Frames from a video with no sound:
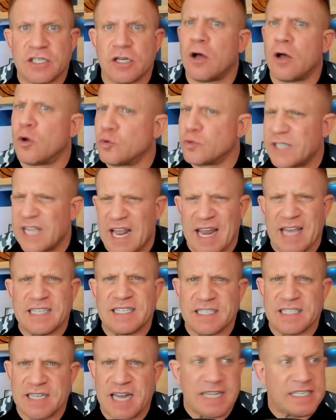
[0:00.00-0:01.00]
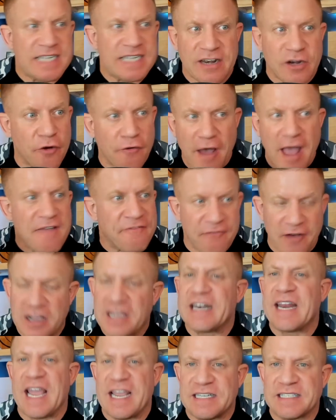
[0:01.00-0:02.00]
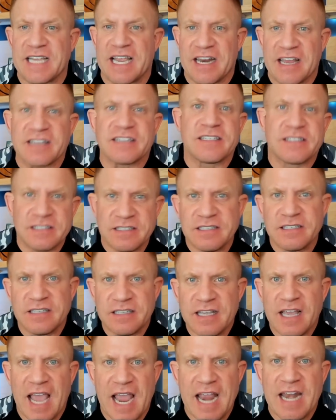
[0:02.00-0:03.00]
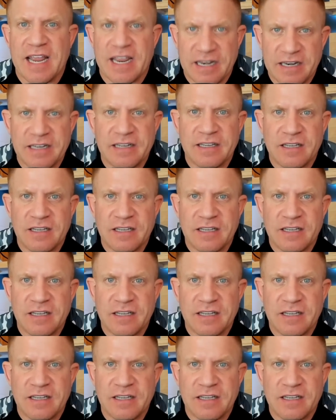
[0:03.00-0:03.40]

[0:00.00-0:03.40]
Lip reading: Oh, Xanax is nice. Yeah, no, I fucking hate Xanax. Hate it.